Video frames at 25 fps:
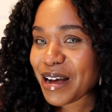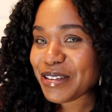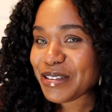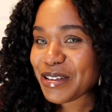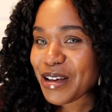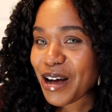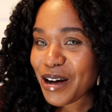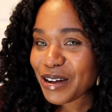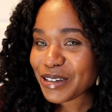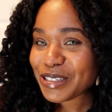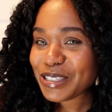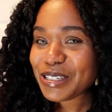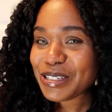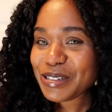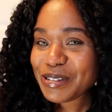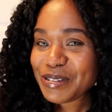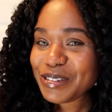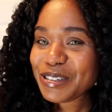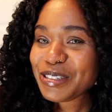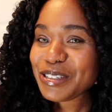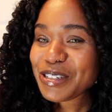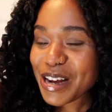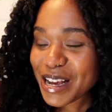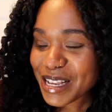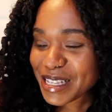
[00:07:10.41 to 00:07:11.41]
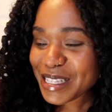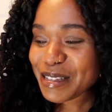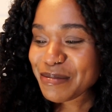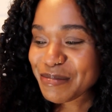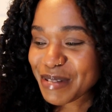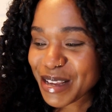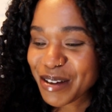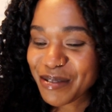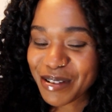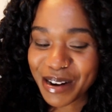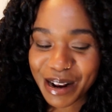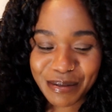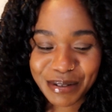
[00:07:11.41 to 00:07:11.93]
y'all should trust
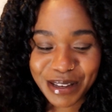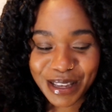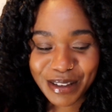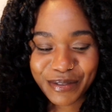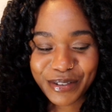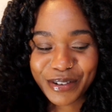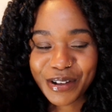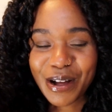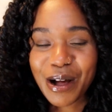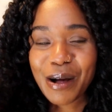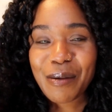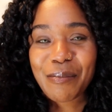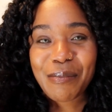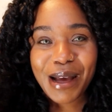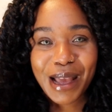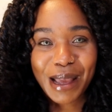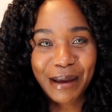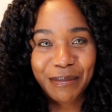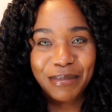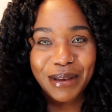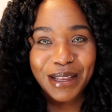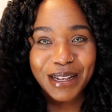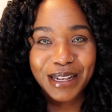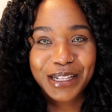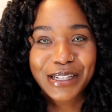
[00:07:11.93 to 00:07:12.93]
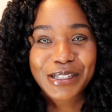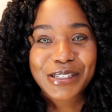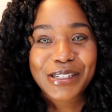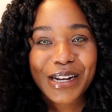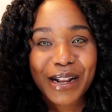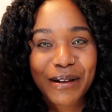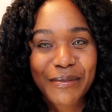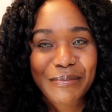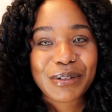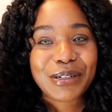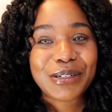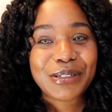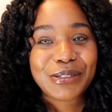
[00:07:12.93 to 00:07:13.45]
me when I'm giving y'all my opinions, and
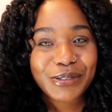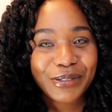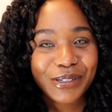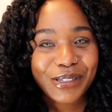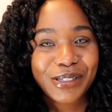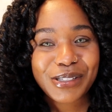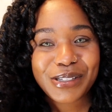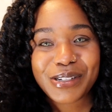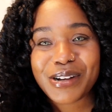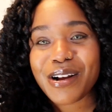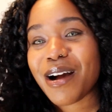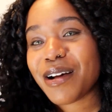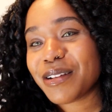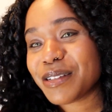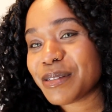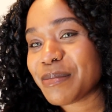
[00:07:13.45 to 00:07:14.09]
I'm gonna trust y'all's